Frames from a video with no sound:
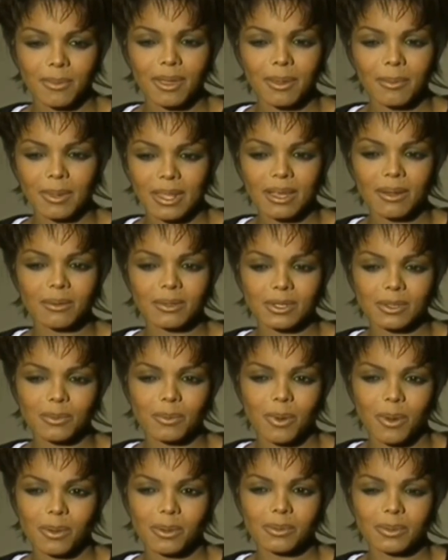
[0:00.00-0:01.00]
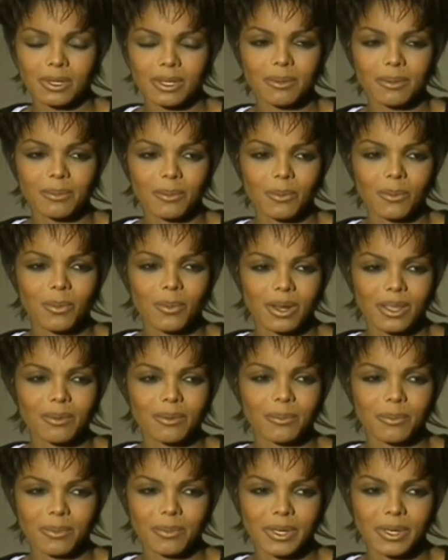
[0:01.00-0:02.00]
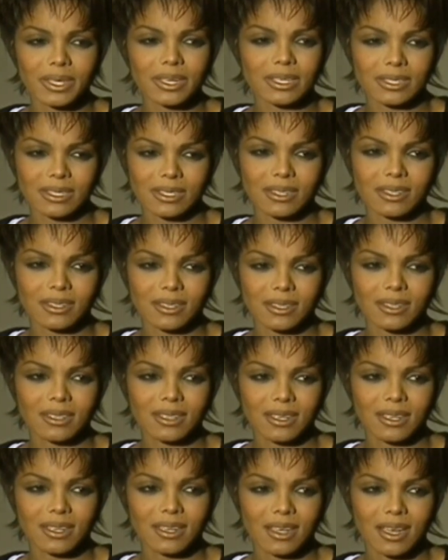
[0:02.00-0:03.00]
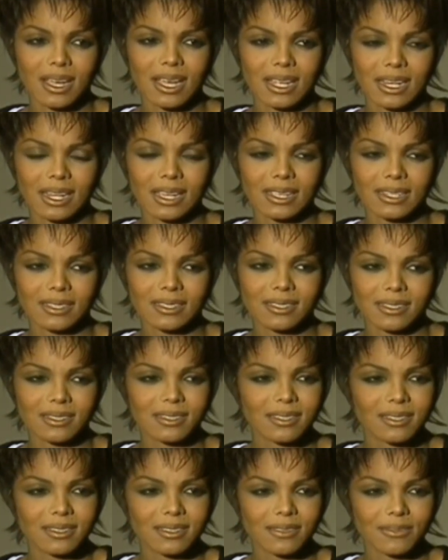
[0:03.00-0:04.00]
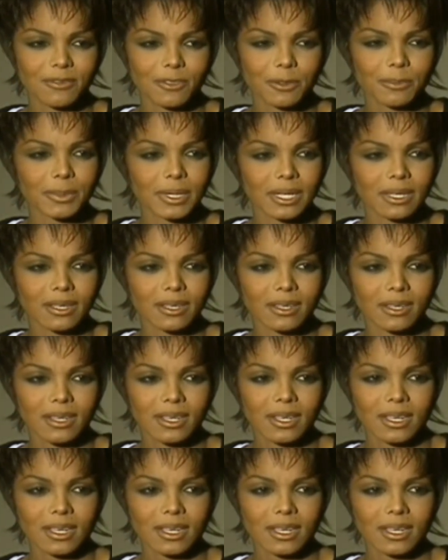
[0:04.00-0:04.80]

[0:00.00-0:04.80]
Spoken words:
Maybe that was probably one of the biggest highlights for me.